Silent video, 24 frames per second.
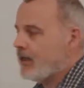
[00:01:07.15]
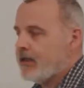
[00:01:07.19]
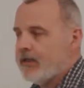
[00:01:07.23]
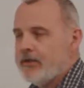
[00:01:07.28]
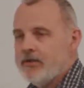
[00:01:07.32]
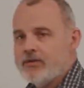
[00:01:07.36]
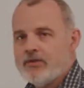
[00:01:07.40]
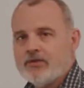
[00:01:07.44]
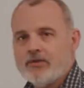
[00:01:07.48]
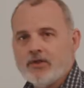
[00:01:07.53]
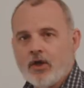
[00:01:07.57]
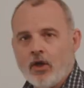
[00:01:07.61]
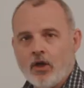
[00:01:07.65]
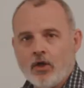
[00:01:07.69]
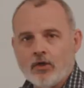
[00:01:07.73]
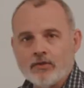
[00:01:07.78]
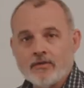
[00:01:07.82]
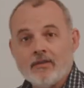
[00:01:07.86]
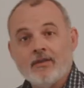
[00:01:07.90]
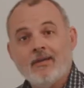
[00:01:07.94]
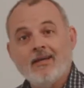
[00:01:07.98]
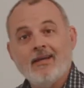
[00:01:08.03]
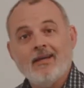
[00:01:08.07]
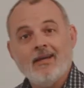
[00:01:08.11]

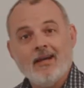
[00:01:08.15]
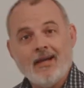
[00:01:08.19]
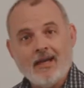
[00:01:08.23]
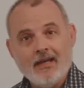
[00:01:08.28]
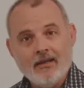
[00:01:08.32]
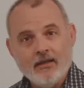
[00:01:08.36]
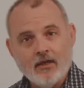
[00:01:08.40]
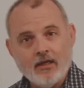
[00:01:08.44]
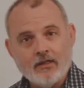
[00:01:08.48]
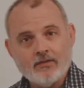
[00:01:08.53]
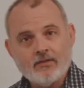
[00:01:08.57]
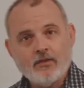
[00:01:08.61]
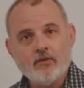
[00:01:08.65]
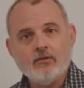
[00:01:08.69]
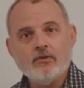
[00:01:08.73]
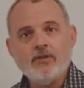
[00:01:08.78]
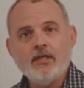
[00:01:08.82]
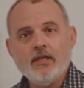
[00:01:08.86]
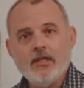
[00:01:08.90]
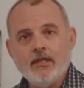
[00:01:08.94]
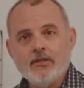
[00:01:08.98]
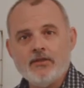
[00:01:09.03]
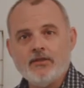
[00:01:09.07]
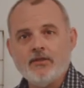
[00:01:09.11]
consult, I also
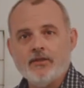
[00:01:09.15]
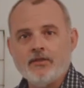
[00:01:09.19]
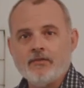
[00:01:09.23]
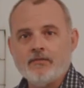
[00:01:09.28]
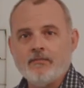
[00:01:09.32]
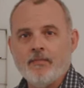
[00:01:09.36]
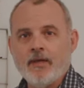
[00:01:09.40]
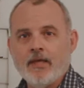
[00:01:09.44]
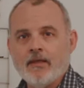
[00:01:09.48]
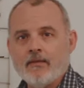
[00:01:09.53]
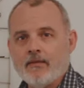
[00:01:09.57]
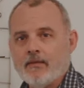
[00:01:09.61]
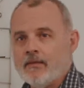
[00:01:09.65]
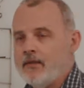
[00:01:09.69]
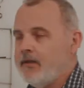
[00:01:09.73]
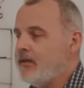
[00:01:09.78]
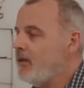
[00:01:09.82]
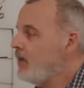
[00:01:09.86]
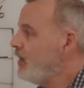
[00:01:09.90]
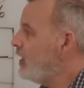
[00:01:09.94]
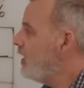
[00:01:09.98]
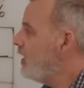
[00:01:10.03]
teach this method.